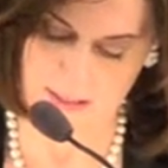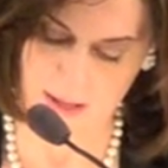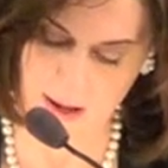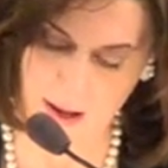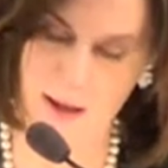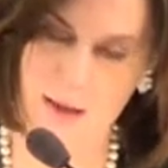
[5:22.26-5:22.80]
at
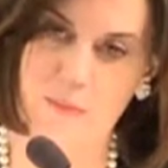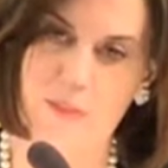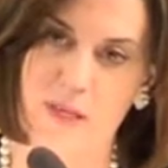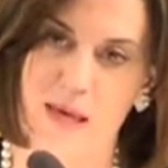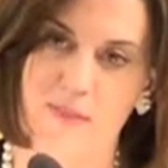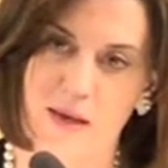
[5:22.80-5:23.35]

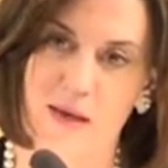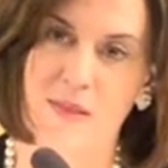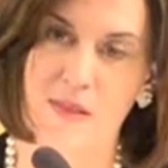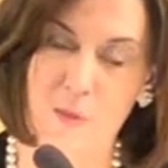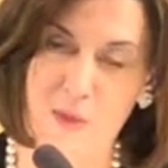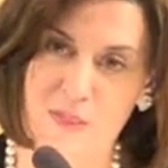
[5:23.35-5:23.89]
times,
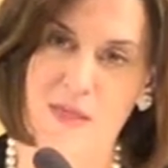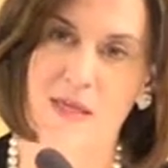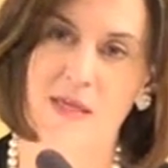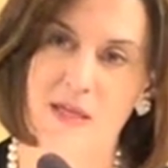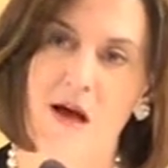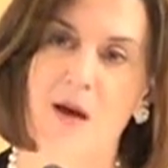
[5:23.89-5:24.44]
with
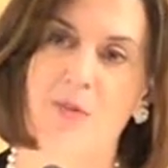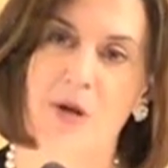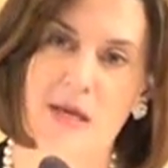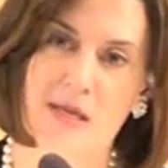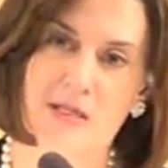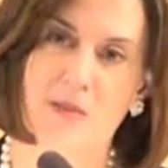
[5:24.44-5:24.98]
the
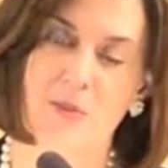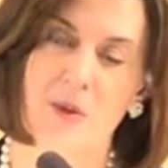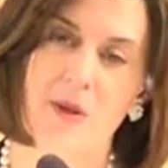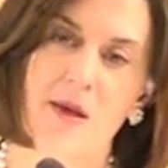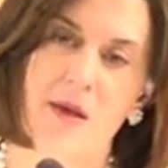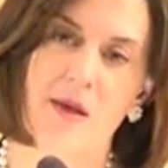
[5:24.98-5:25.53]

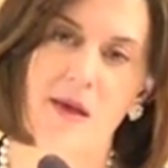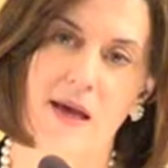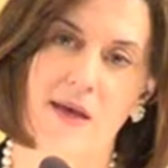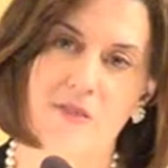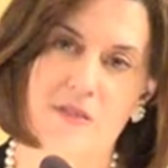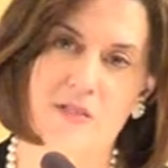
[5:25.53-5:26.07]
incomprehensible
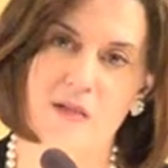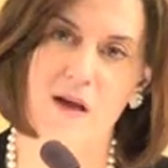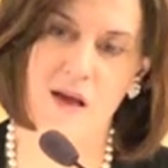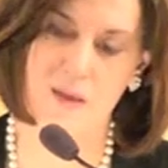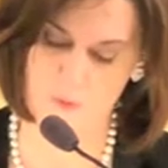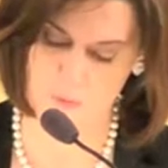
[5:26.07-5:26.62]
at this
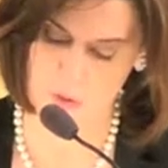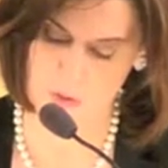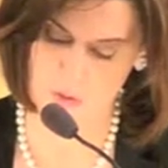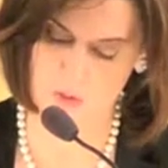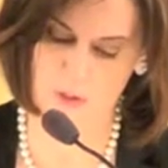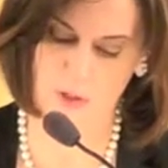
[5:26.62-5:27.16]
time of
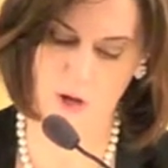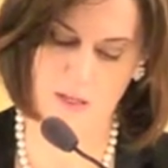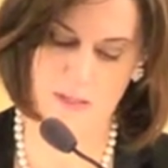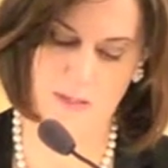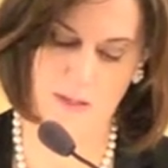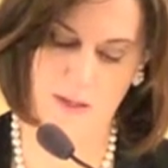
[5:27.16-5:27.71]
personal
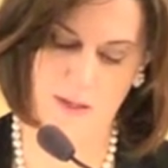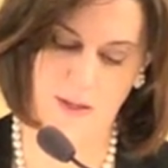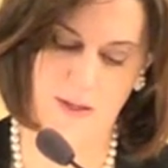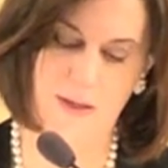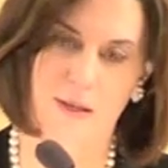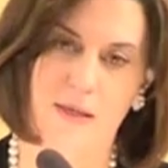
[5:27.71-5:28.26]
loss,
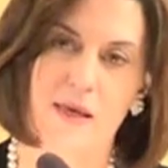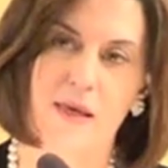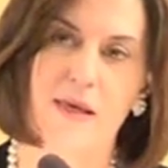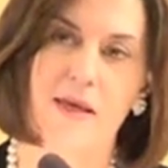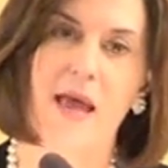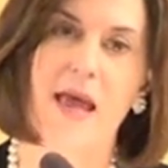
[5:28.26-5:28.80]

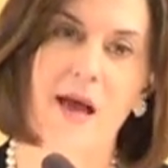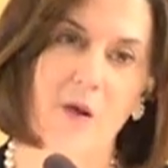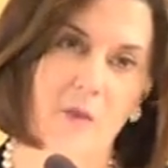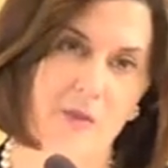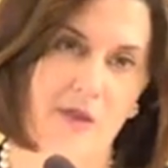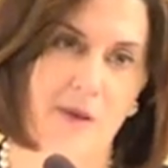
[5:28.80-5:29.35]
Ken
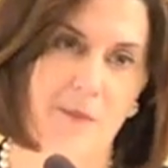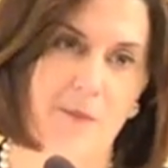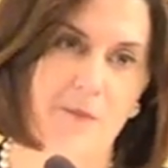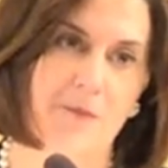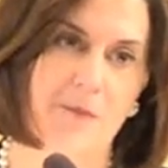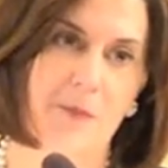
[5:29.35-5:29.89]
helped
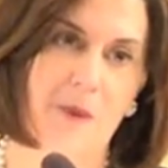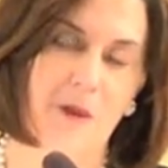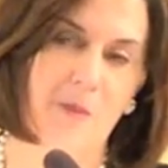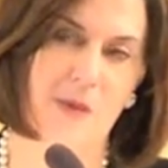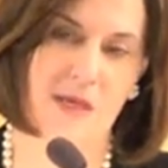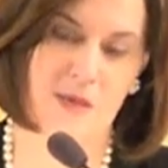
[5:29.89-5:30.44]
them
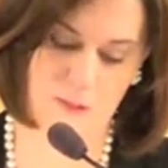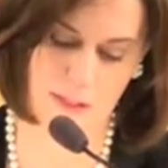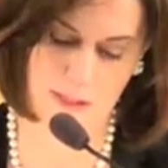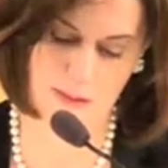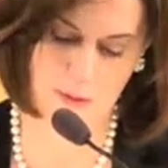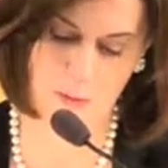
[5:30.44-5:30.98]
begin
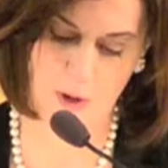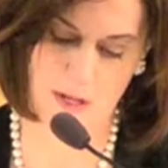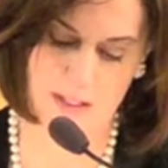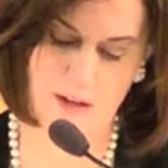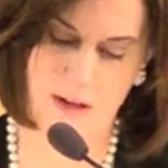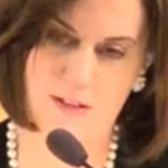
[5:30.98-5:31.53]
the healing
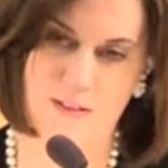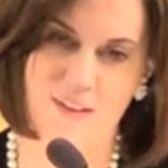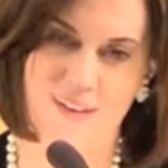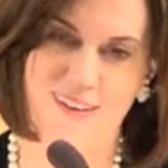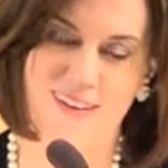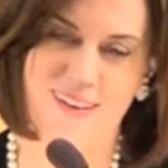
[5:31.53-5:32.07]

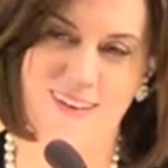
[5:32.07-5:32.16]
process.